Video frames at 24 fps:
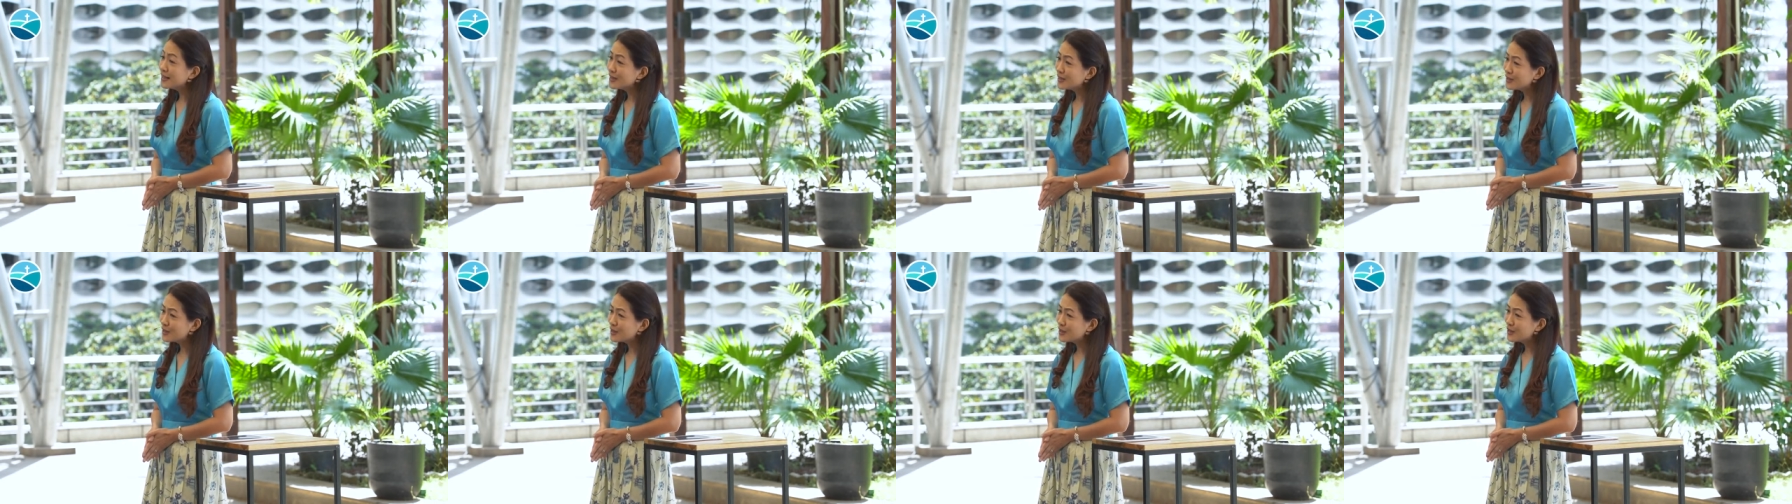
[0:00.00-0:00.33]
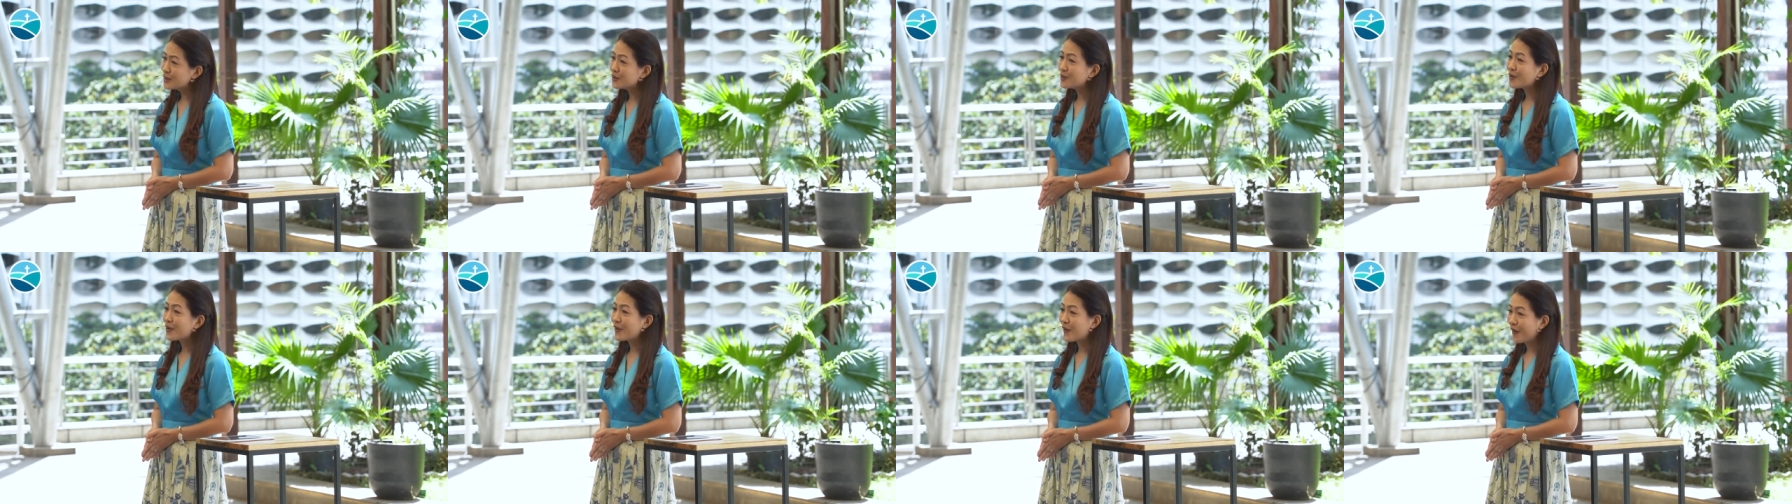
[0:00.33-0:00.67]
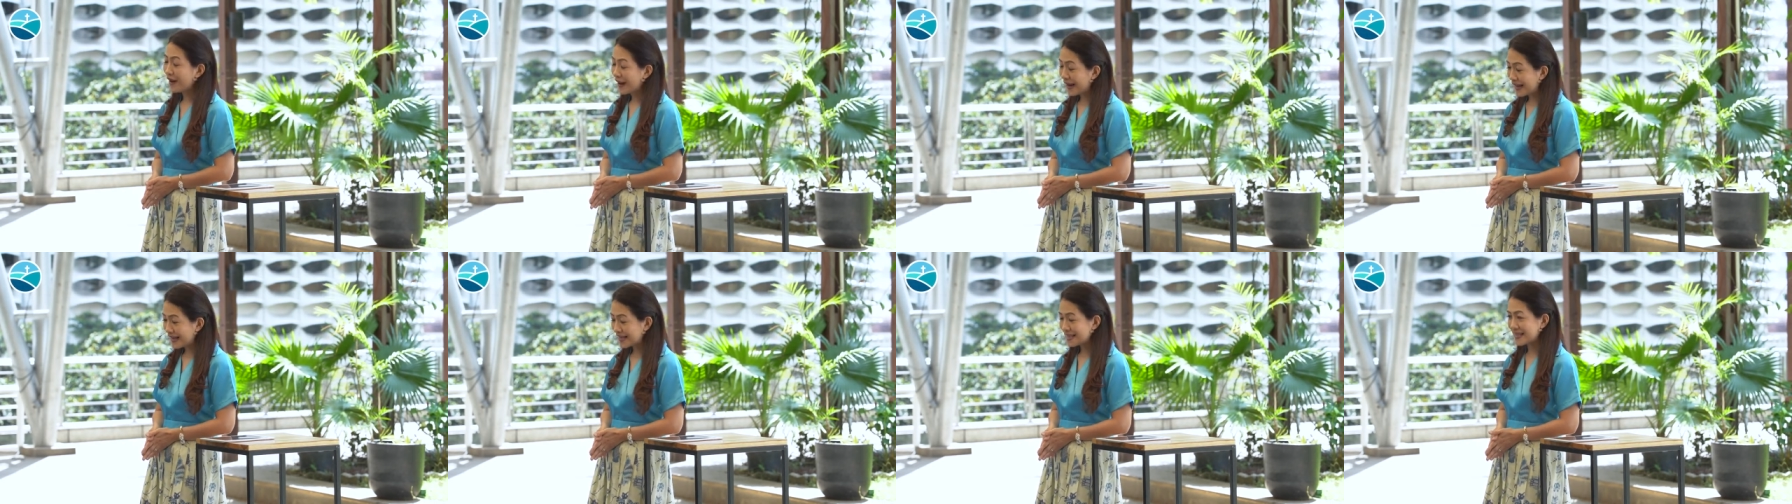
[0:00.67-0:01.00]
into
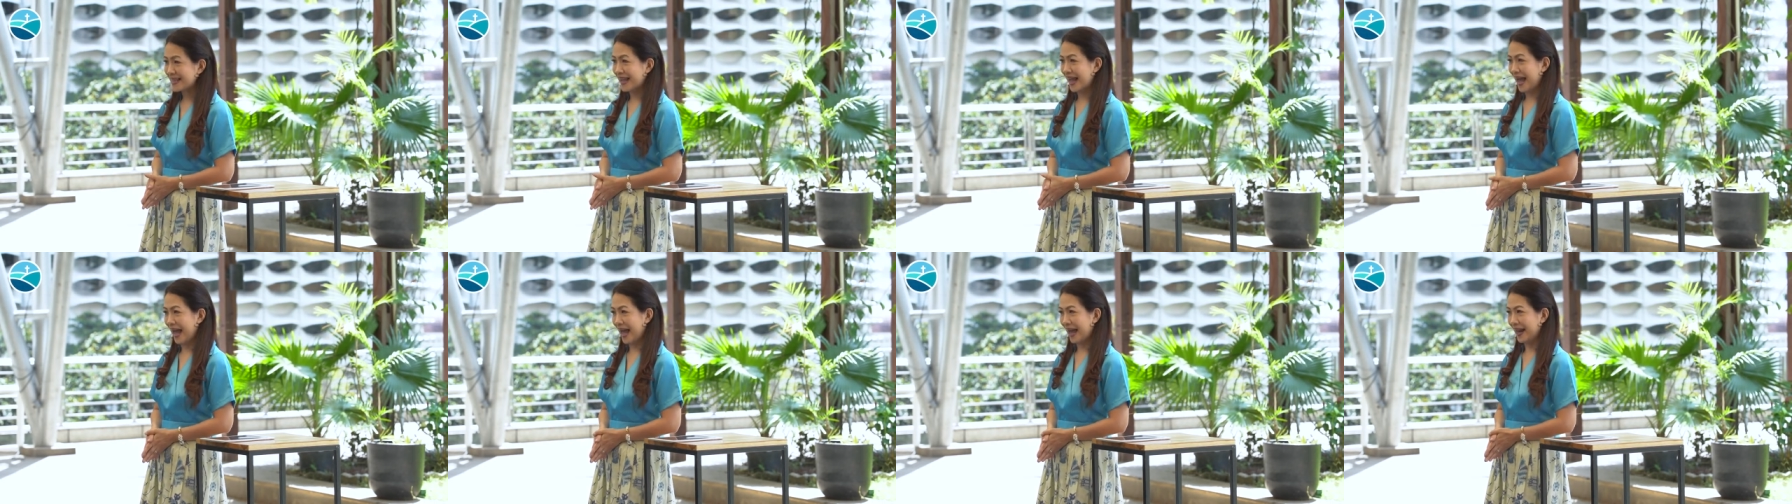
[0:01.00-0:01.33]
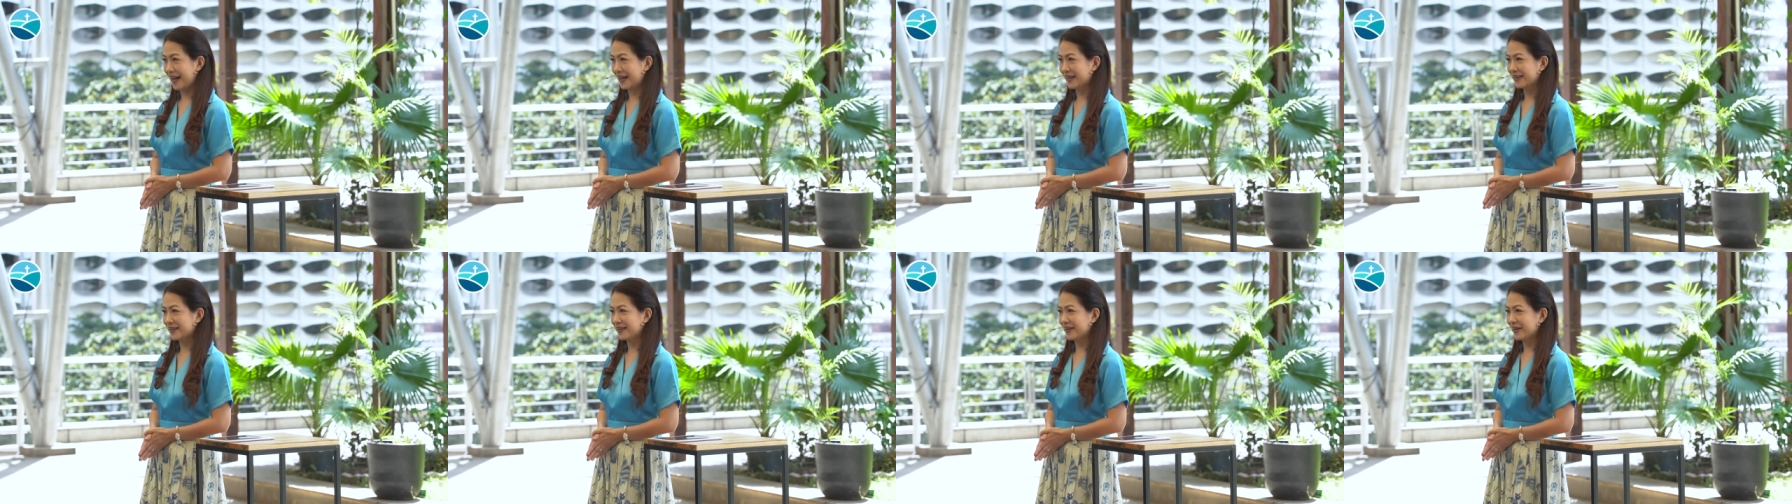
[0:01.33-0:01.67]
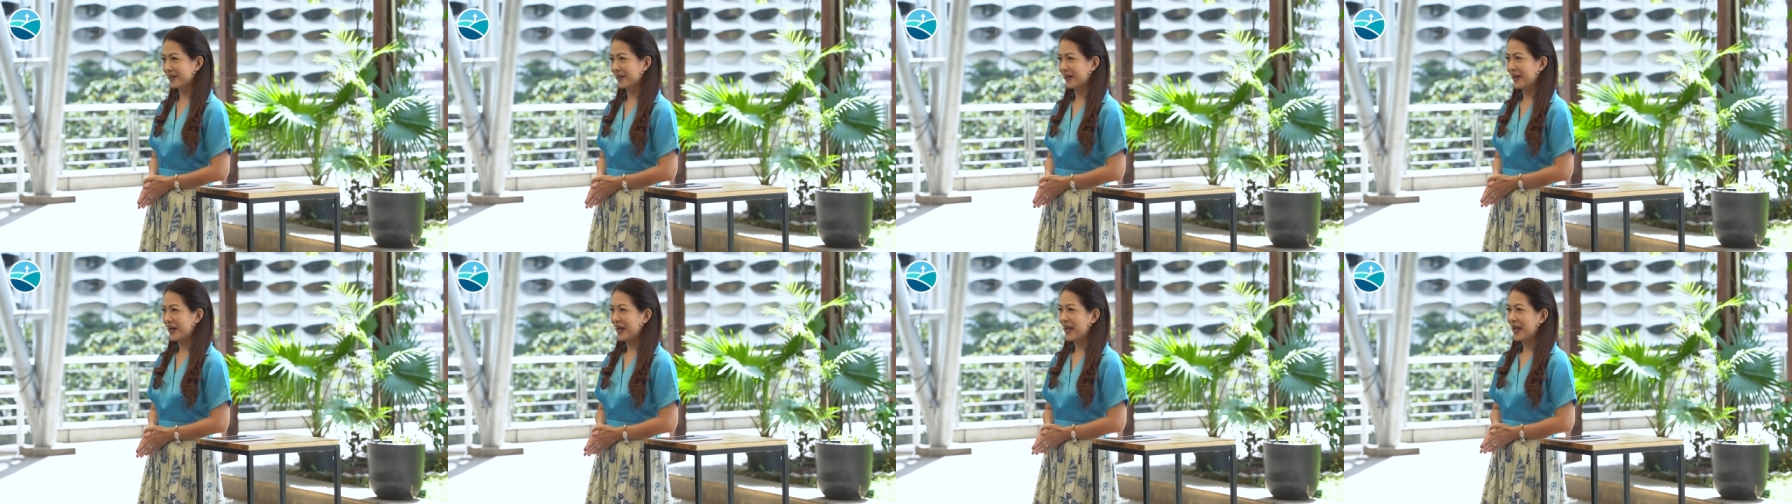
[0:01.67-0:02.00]
Christ's
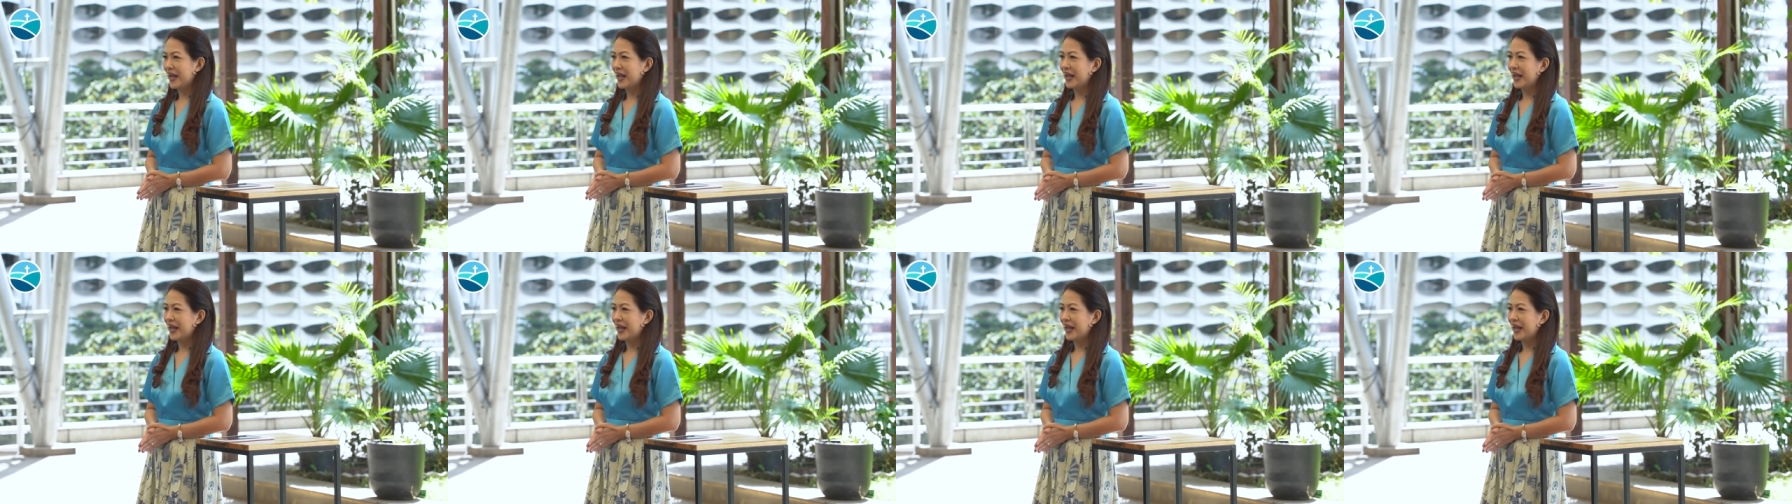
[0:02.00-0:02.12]
character.